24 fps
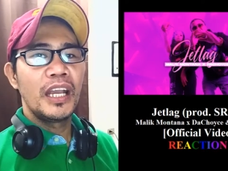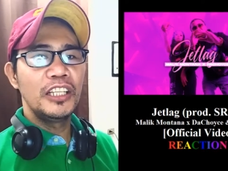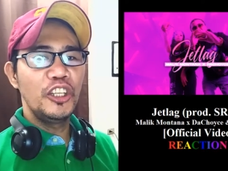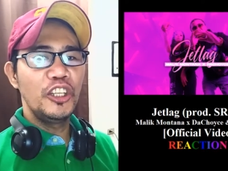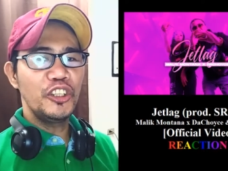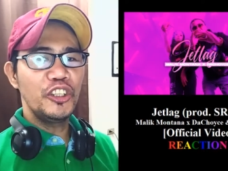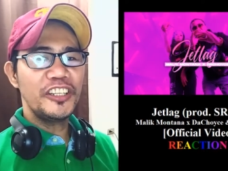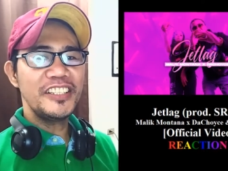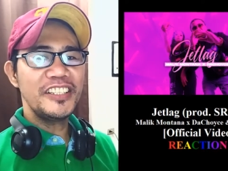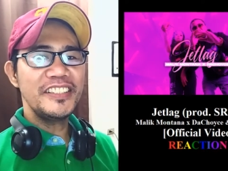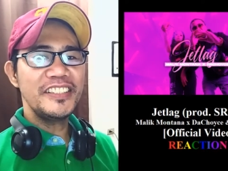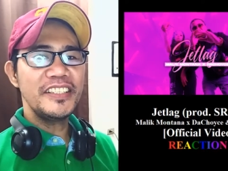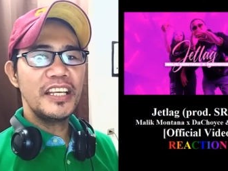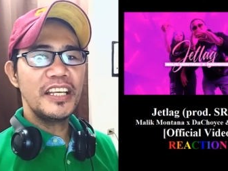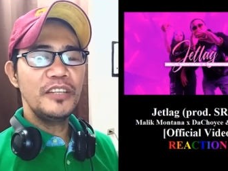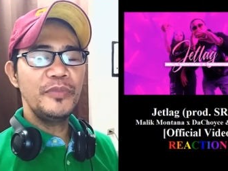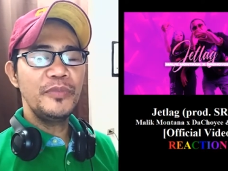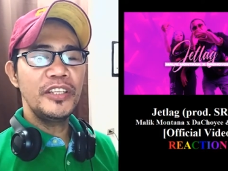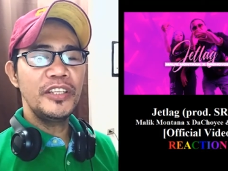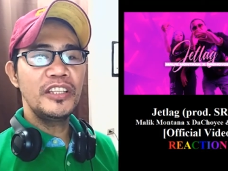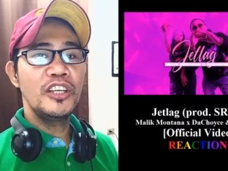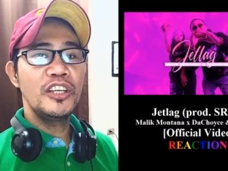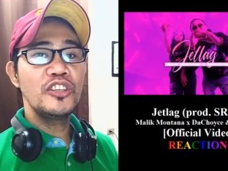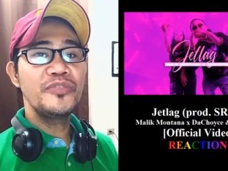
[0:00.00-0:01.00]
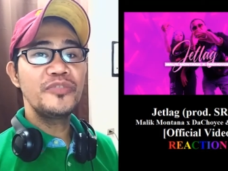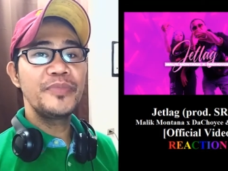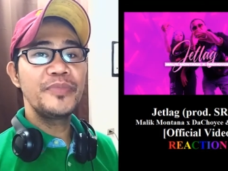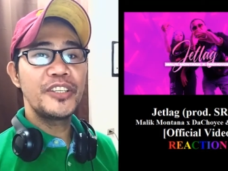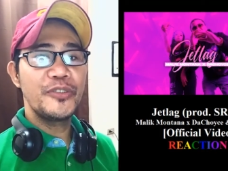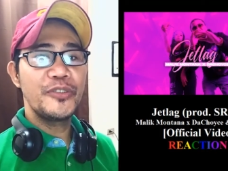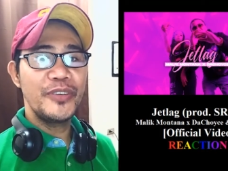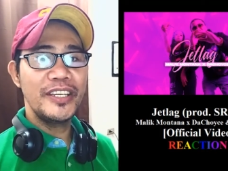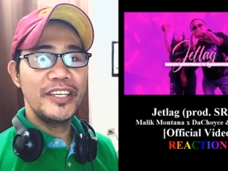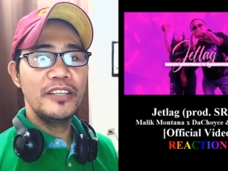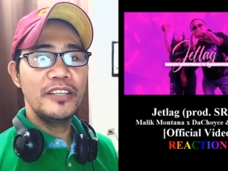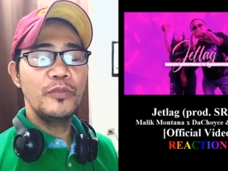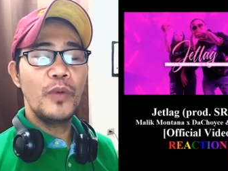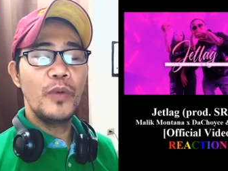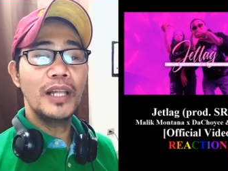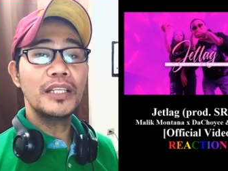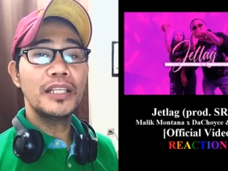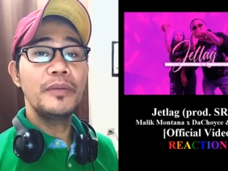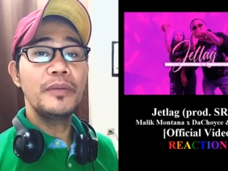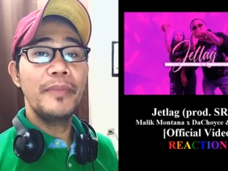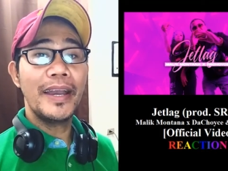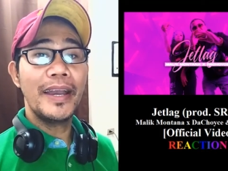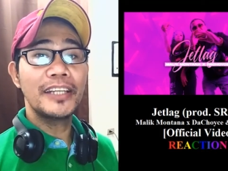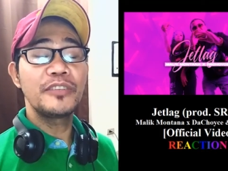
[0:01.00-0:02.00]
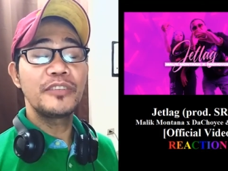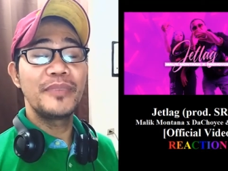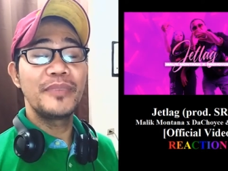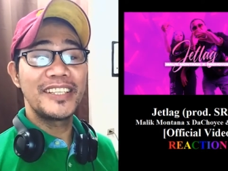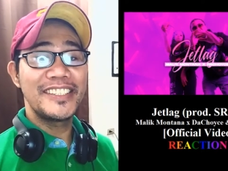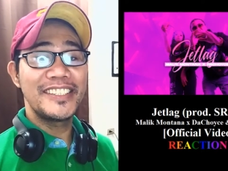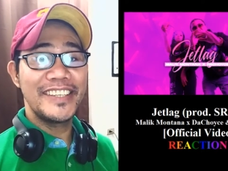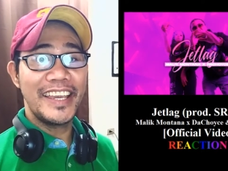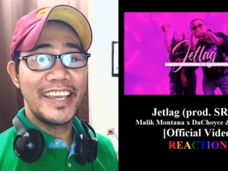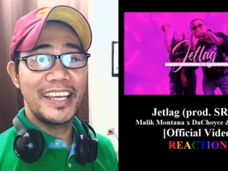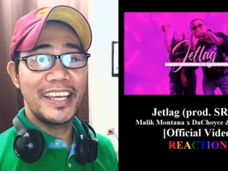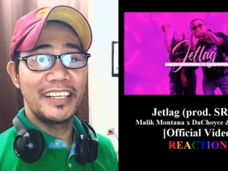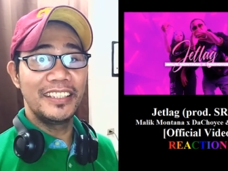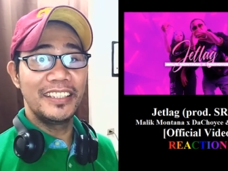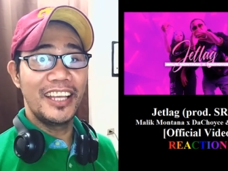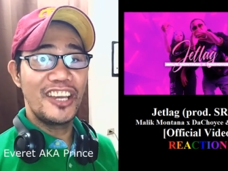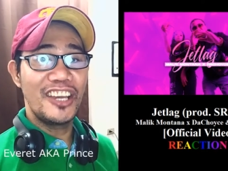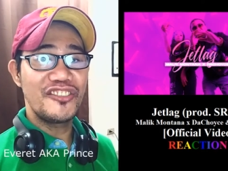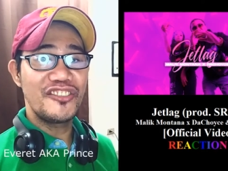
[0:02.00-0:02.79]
Hello ladies and gentlemen, Nose Between. Welcome back to my channel,